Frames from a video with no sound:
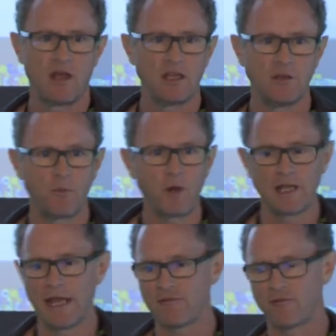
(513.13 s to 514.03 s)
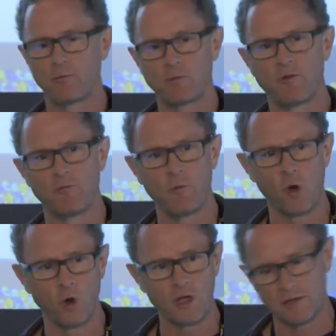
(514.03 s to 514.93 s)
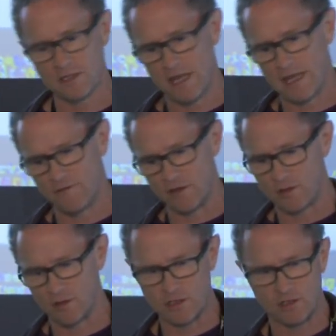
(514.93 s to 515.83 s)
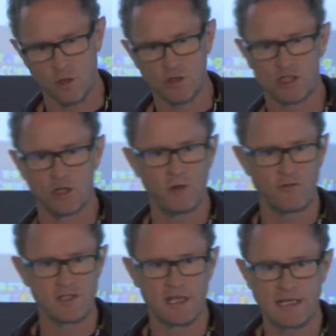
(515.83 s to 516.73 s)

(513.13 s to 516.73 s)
you'd probably get from Paul, and, and if you sort of talk to him, if you're sitting